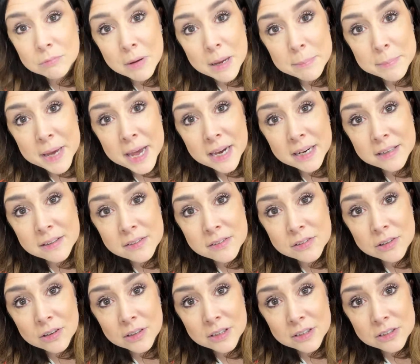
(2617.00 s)
My back is
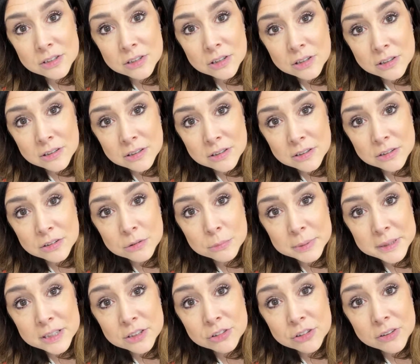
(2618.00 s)
starting to hurt a little
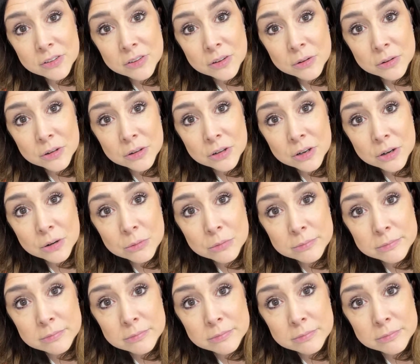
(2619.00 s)
bit, just so you know.